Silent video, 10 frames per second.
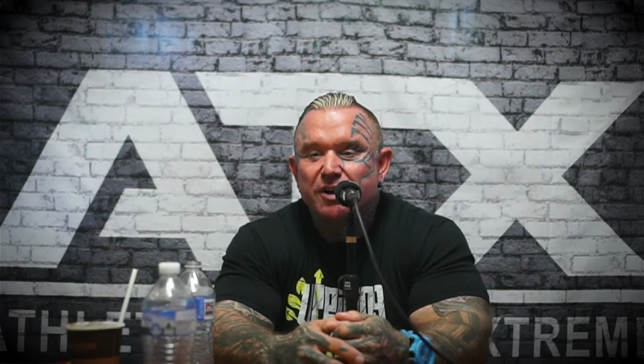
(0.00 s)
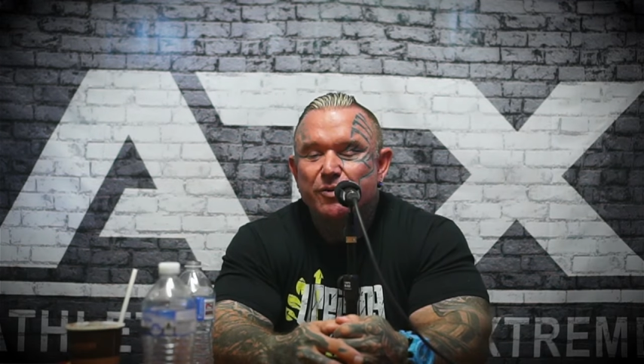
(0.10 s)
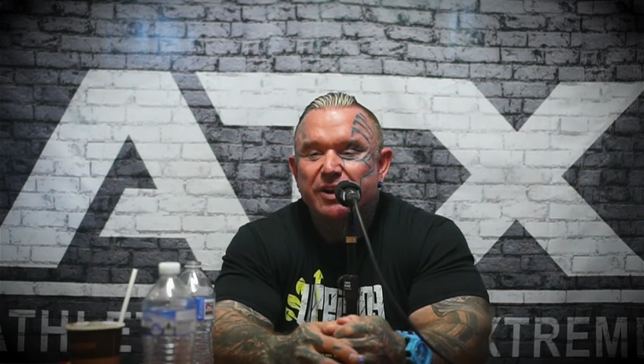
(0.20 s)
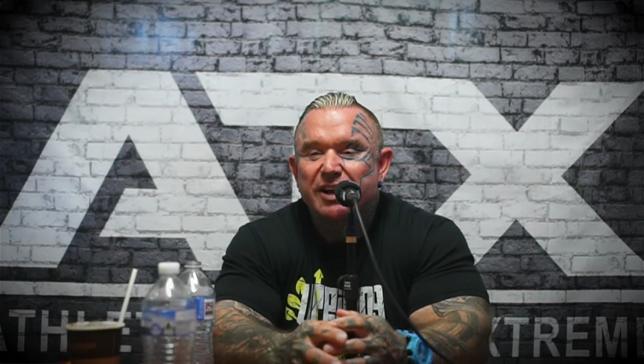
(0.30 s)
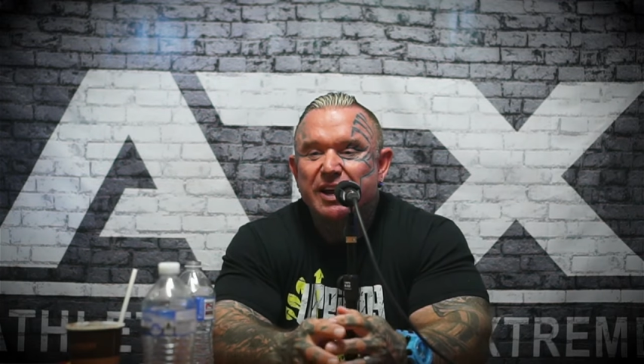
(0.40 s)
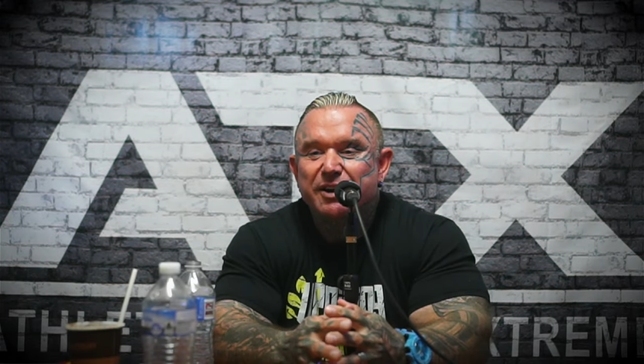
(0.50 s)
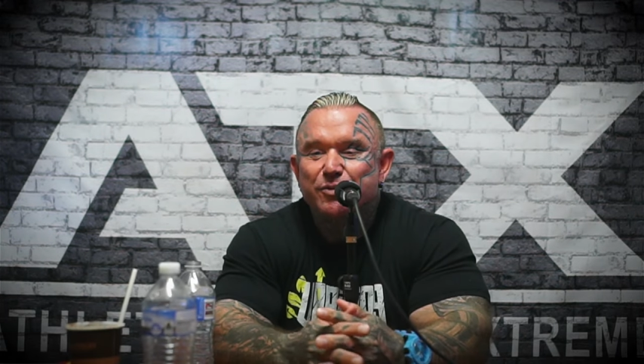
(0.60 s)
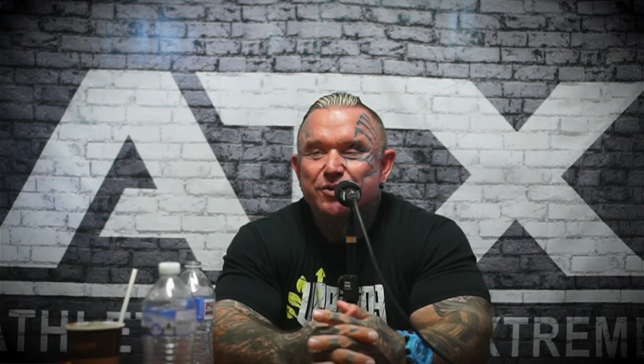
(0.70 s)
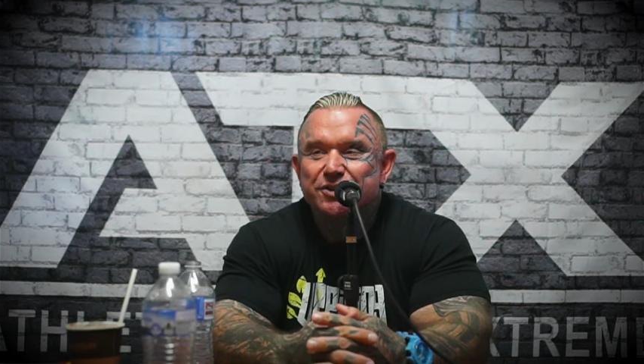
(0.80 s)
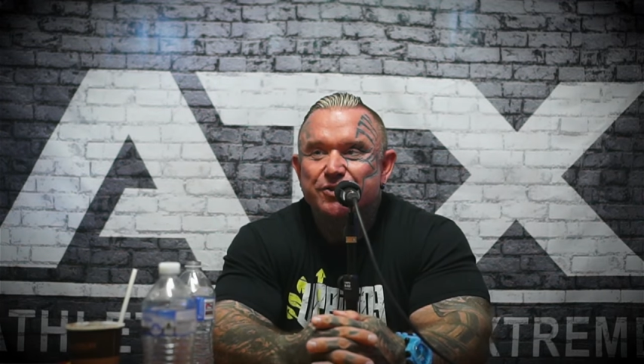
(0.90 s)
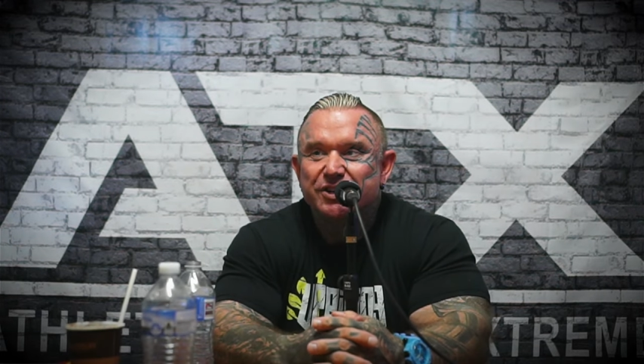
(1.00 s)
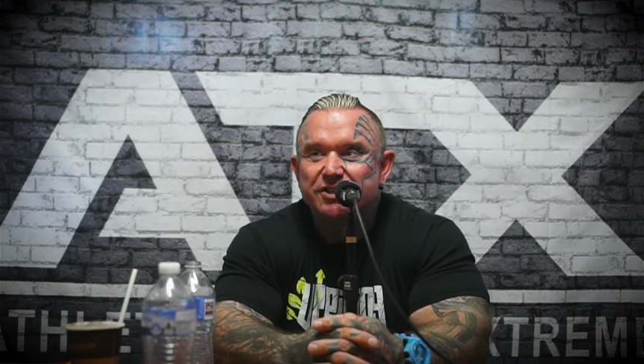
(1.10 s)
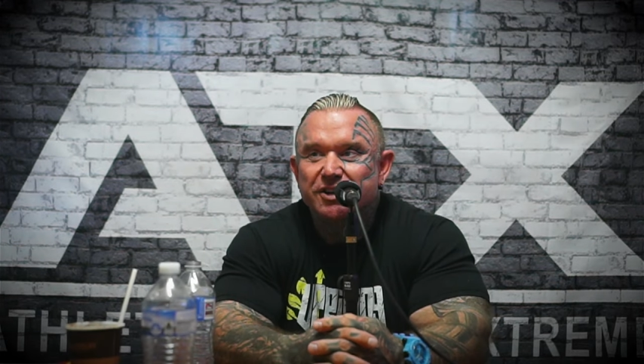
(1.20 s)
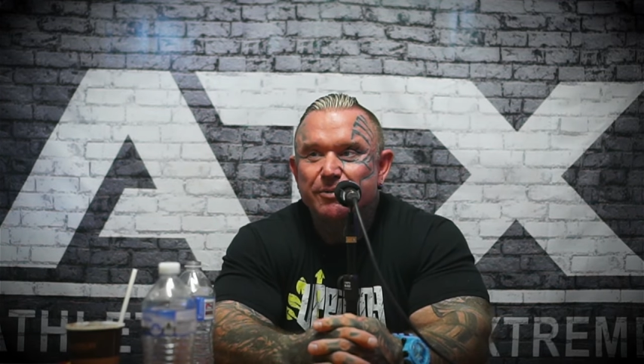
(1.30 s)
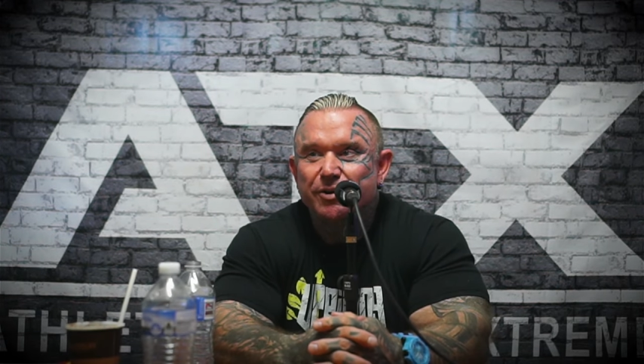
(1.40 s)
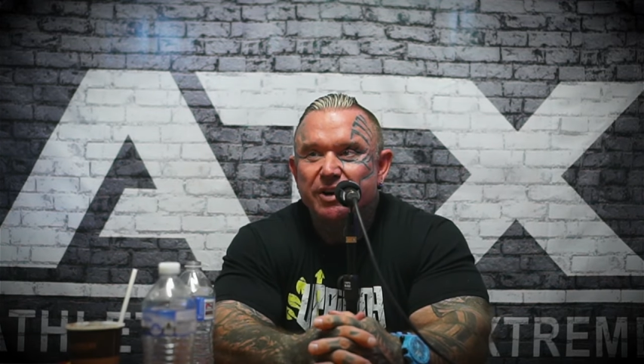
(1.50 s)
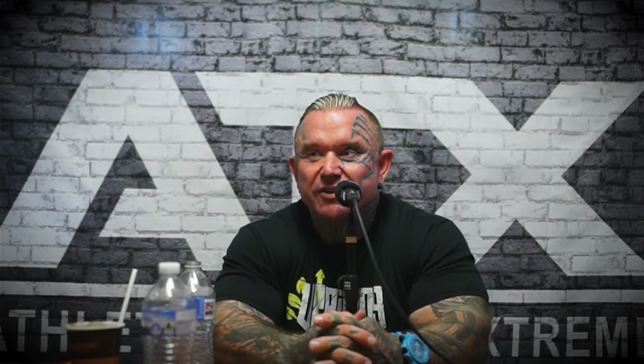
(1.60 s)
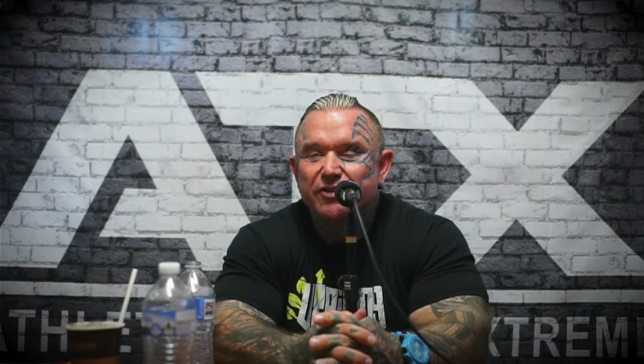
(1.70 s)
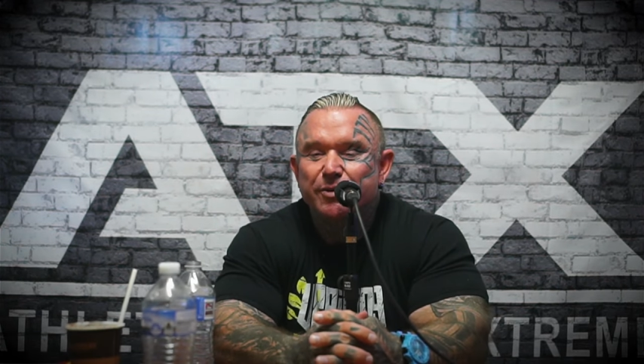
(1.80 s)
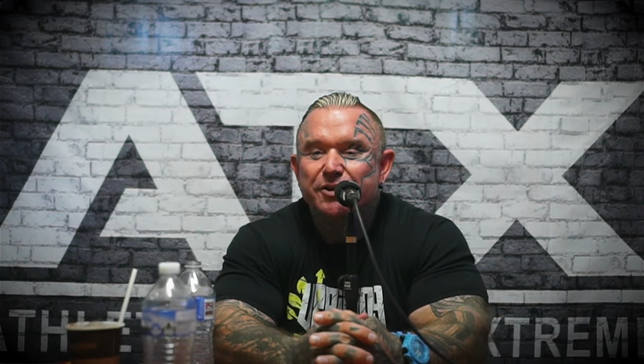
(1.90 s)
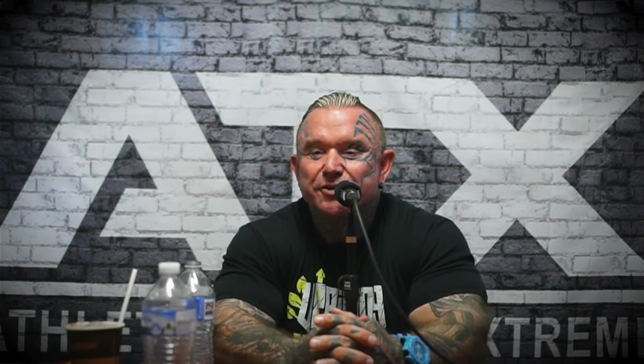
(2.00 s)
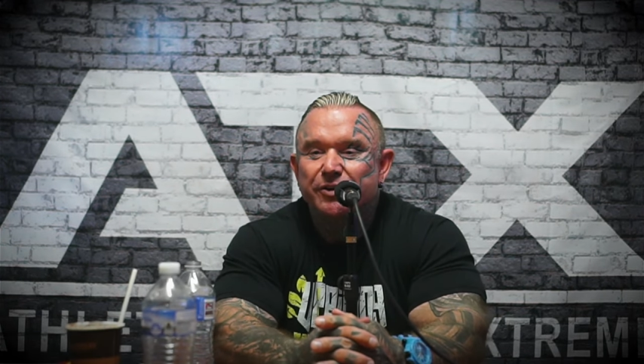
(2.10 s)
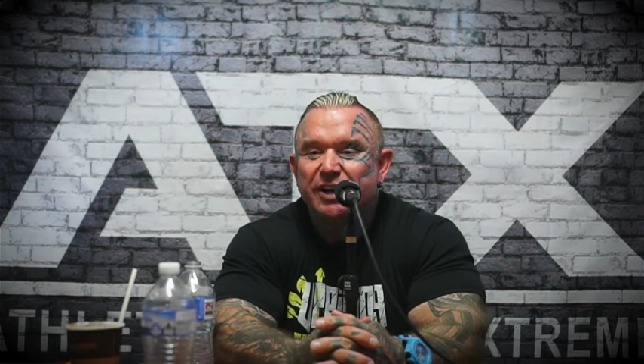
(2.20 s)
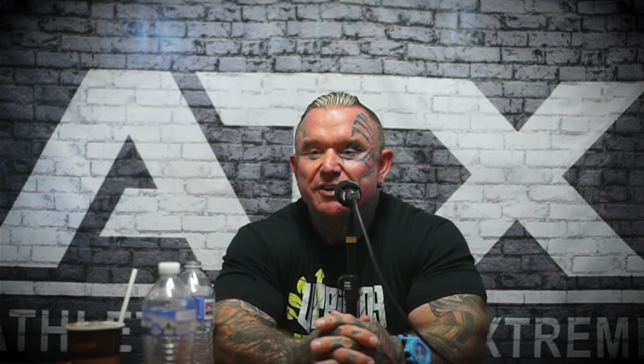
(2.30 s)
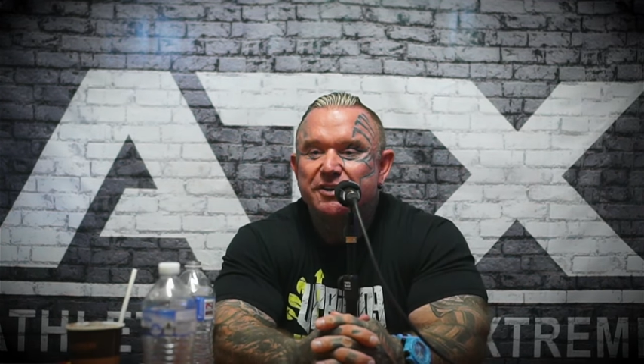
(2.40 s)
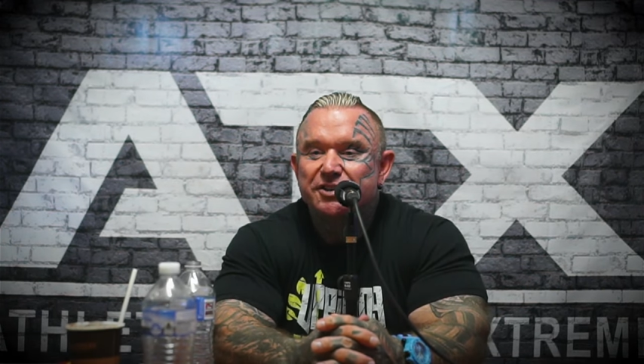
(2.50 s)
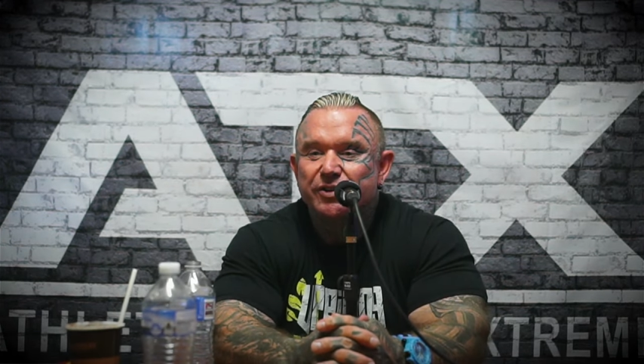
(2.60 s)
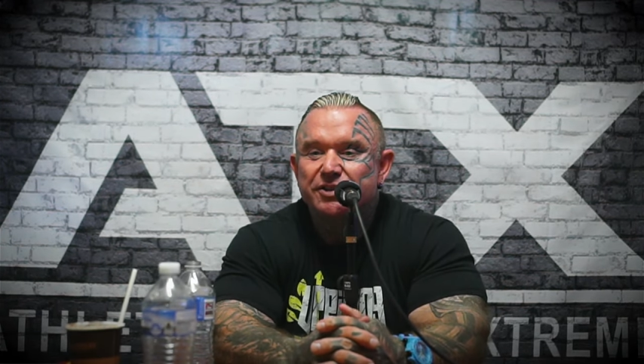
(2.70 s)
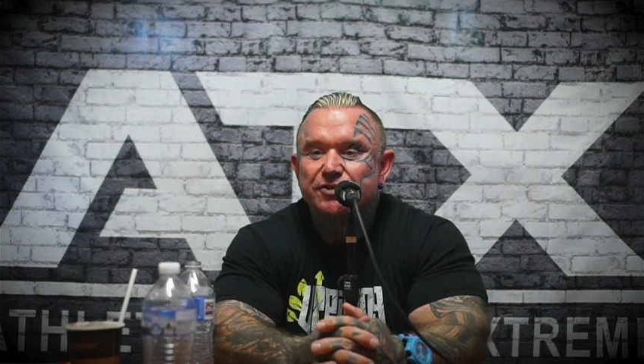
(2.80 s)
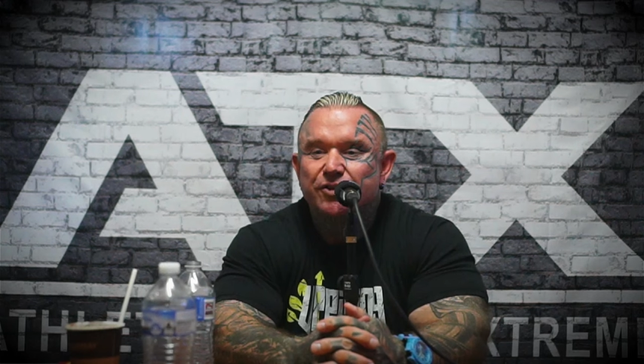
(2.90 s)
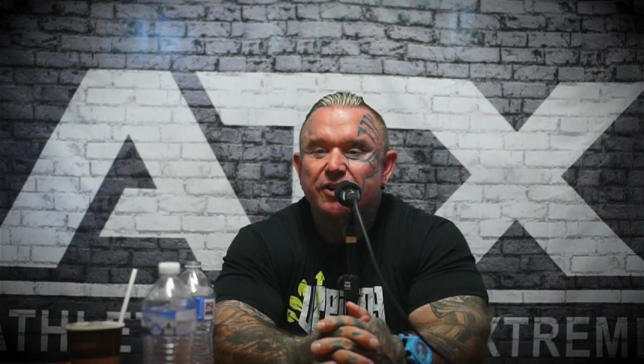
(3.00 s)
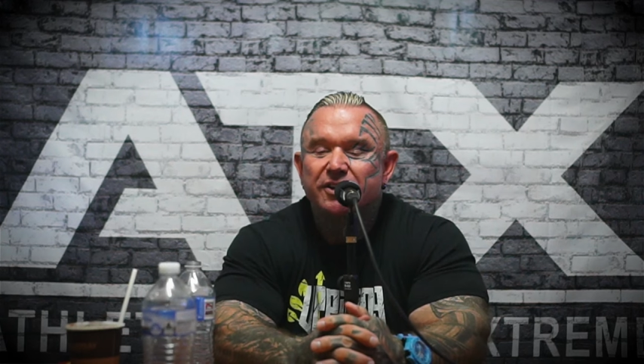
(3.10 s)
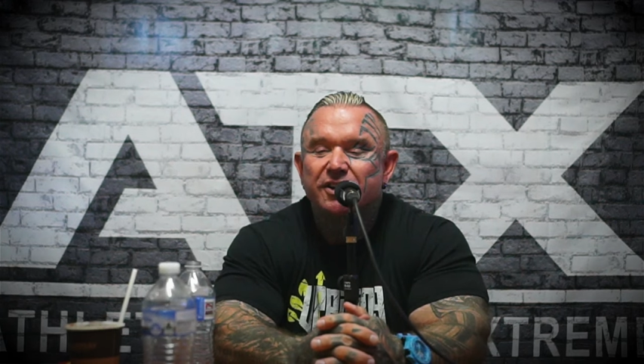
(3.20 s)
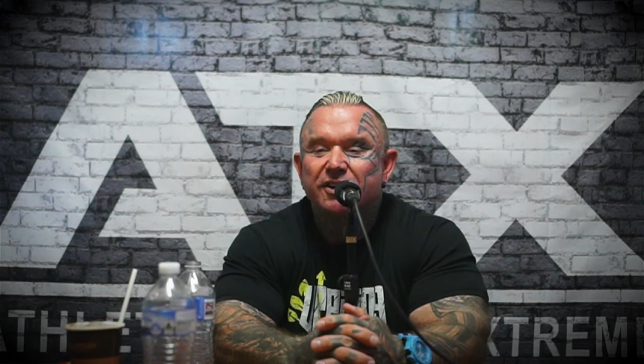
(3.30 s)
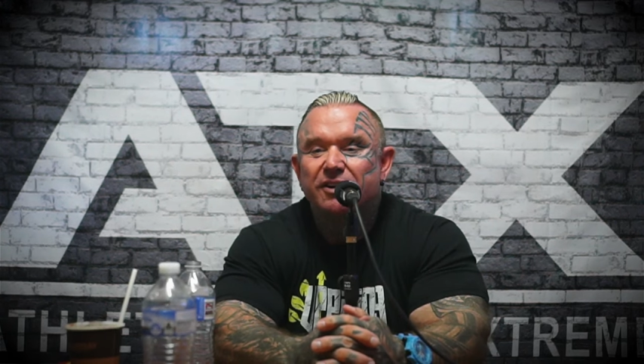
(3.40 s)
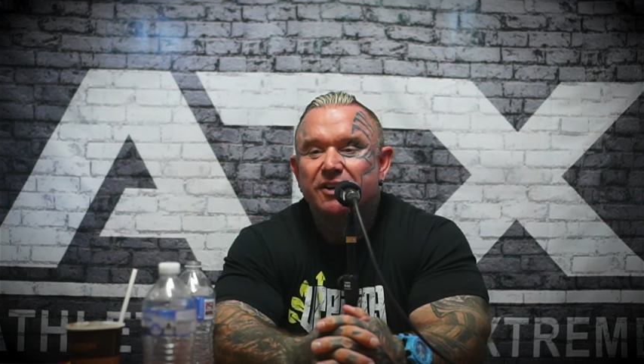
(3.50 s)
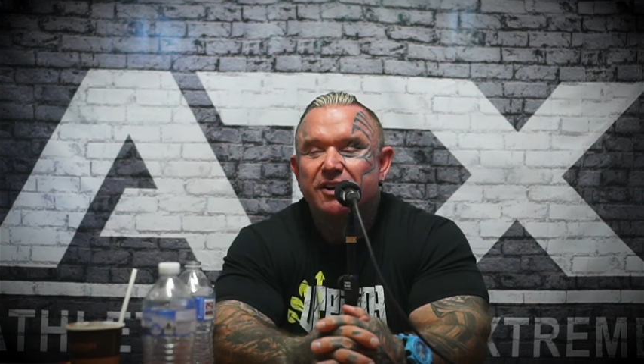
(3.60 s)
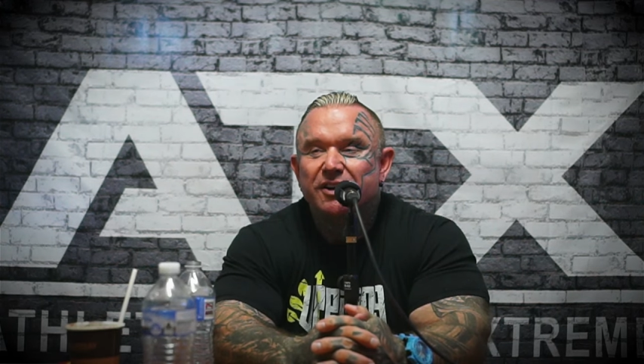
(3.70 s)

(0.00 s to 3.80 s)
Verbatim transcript: want to add more stress to your body. If your body's already under stress trying to